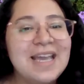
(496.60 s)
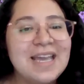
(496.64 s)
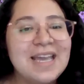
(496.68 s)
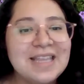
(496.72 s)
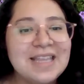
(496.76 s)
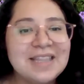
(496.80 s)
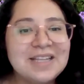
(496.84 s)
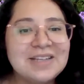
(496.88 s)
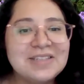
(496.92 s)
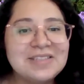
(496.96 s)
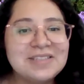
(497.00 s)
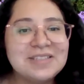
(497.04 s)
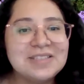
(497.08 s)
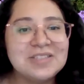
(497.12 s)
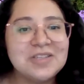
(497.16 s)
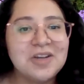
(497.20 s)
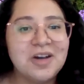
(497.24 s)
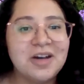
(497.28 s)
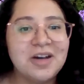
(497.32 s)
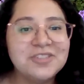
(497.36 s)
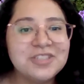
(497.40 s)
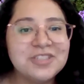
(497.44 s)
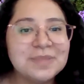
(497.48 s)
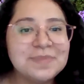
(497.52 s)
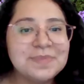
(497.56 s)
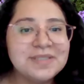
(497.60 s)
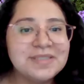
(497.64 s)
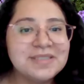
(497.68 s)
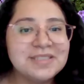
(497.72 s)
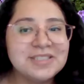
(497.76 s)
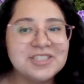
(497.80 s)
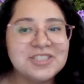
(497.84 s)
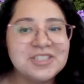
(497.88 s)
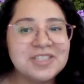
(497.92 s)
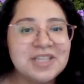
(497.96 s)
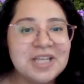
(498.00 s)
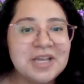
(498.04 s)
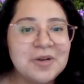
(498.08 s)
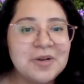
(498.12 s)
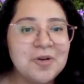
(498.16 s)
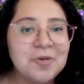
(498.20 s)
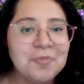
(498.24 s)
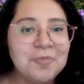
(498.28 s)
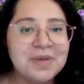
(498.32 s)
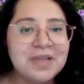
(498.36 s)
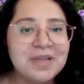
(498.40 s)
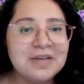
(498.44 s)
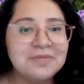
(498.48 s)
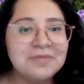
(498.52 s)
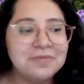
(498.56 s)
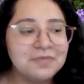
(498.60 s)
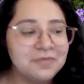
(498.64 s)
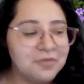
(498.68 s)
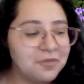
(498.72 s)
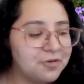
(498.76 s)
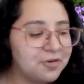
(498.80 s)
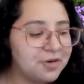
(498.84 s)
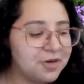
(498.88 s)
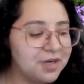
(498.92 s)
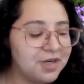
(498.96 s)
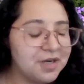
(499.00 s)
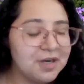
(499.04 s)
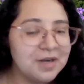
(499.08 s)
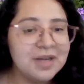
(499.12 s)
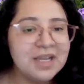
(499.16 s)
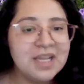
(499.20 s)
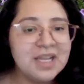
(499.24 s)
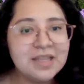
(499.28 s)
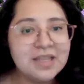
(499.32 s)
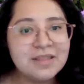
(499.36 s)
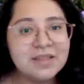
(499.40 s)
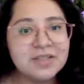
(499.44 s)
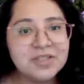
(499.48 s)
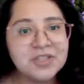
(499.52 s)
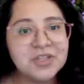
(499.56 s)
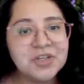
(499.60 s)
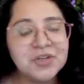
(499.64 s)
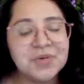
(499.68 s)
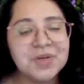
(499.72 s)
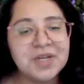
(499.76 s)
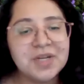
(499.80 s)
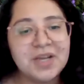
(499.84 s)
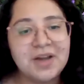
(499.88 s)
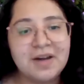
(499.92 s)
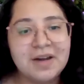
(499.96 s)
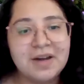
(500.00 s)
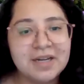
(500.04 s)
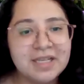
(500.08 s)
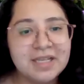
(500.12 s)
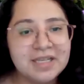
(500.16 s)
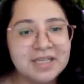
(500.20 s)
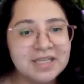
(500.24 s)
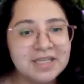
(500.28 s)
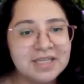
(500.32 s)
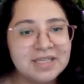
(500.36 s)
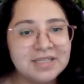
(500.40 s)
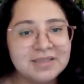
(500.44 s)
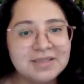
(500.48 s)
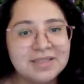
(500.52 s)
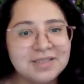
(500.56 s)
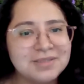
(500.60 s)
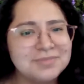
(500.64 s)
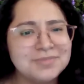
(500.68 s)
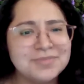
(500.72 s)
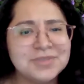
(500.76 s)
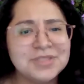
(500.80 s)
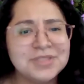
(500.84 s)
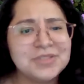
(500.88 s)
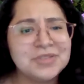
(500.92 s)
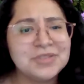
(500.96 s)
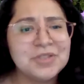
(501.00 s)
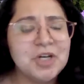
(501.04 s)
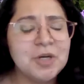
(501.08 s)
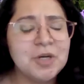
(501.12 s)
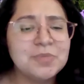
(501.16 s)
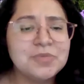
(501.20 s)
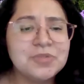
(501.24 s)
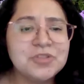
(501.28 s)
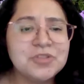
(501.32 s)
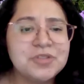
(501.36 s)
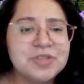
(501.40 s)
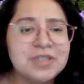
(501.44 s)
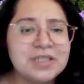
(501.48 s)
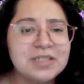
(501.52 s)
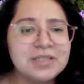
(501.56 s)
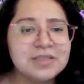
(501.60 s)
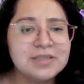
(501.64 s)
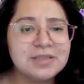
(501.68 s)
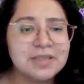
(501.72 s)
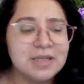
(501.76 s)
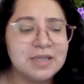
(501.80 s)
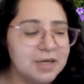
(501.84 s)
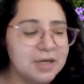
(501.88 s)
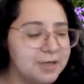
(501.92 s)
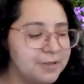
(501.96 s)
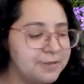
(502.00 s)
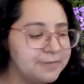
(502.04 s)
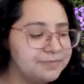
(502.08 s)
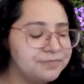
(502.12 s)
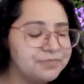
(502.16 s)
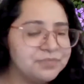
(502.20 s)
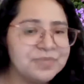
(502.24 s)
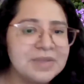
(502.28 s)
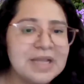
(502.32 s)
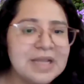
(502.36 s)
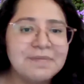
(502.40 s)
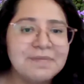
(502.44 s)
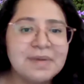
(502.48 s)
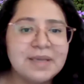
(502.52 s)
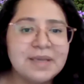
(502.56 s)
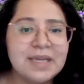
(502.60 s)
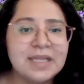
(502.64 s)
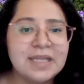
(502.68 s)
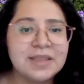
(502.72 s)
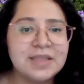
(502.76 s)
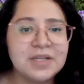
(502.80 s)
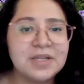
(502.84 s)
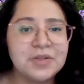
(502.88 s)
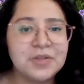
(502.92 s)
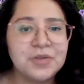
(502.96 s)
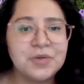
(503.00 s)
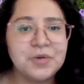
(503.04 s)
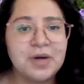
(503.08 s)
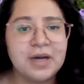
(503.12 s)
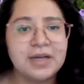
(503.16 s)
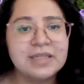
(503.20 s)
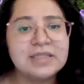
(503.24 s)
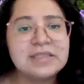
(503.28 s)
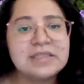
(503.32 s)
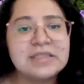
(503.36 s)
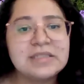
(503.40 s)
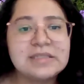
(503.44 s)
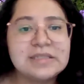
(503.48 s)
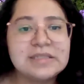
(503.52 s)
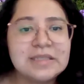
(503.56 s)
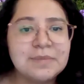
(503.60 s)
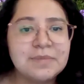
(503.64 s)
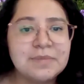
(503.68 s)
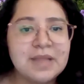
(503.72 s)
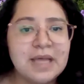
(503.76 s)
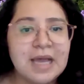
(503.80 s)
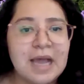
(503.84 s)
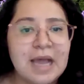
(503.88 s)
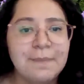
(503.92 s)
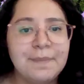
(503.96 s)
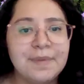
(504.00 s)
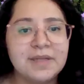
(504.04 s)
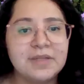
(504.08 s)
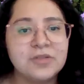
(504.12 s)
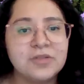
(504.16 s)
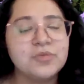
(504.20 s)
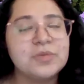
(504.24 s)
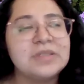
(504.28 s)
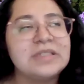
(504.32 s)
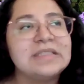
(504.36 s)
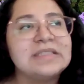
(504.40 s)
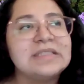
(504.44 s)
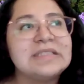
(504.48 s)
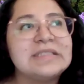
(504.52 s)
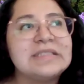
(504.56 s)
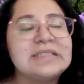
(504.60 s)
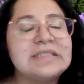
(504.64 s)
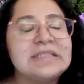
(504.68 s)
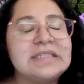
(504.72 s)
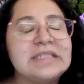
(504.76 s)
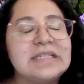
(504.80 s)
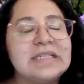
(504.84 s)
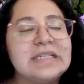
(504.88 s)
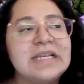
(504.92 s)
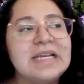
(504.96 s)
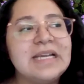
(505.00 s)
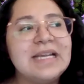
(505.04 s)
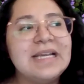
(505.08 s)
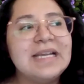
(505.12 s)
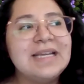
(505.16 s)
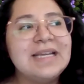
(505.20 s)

And there's this contract position that opened for the degree audit, like just to help students navigate the new audit system that happened in 2016.